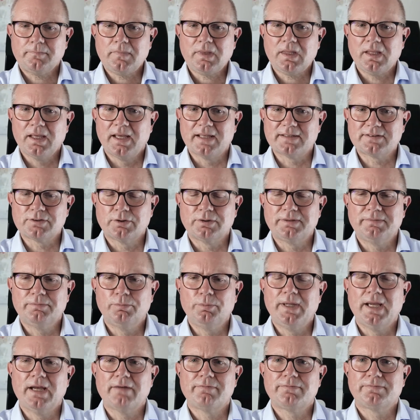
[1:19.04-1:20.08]
Yeah, so
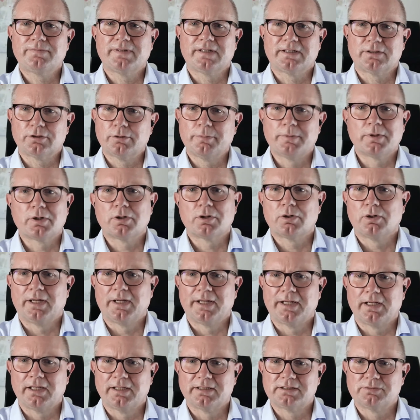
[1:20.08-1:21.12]
we have at KuppingerCole
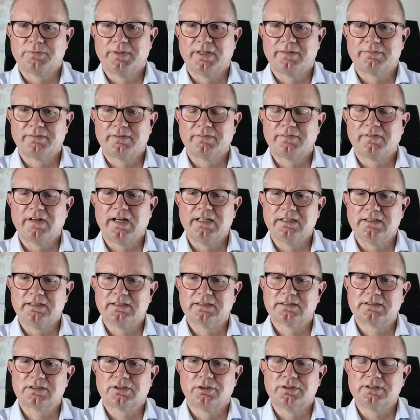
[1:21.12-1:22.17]
Analysts, we have defined
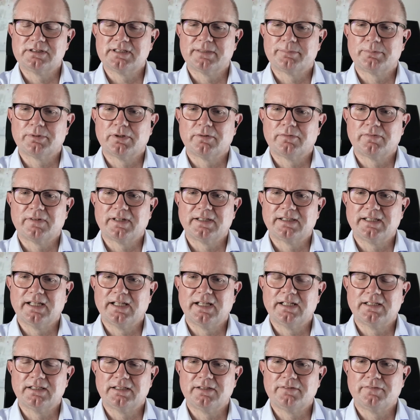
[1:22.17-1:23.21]
this concept of
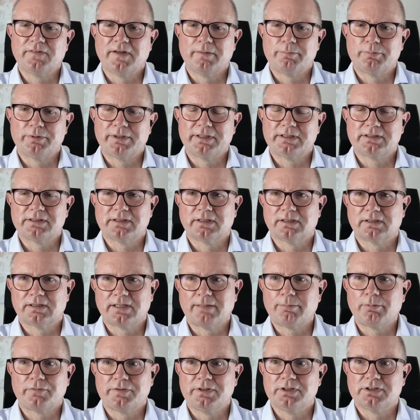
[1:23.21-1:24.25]
identity fabrics a
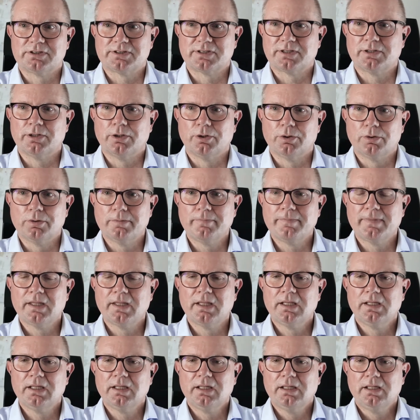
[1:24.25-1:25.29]
couple of years ago
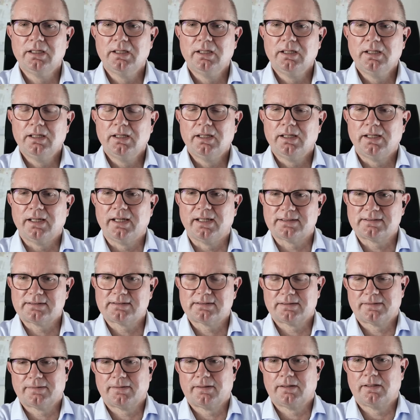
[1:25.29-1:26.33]

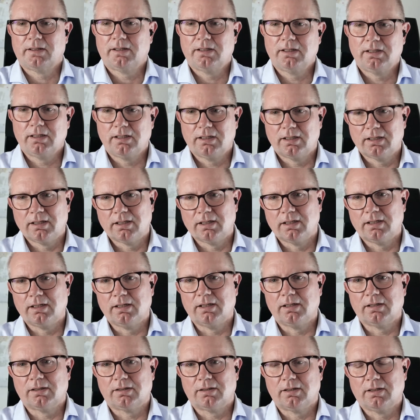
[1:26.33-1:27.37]
as
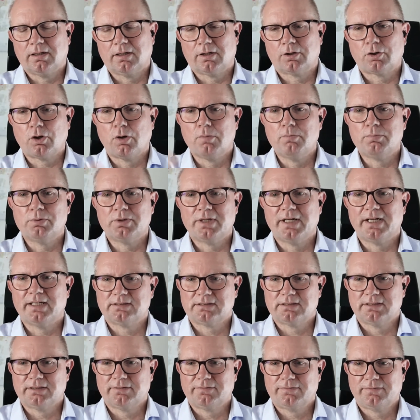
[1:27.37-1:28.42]
a
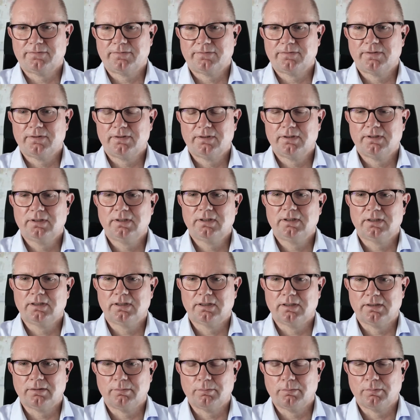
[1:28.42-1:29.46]
comprehensive
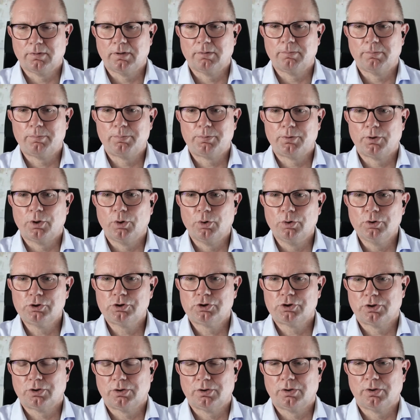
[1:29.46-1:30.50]

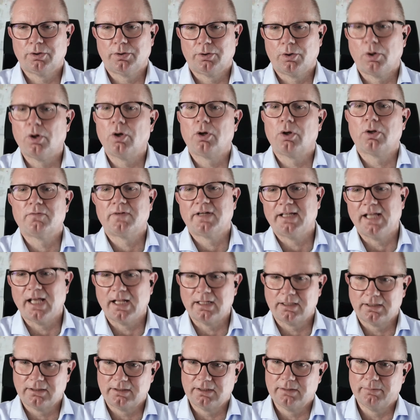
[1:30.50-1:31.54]
approach on all of
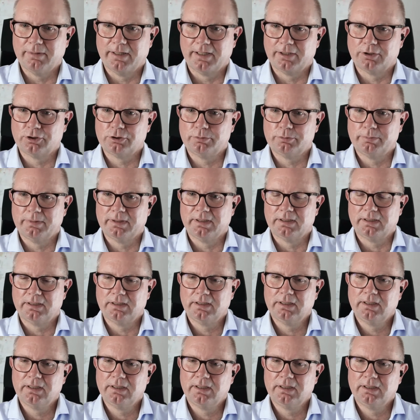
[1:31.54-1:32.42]
identity management.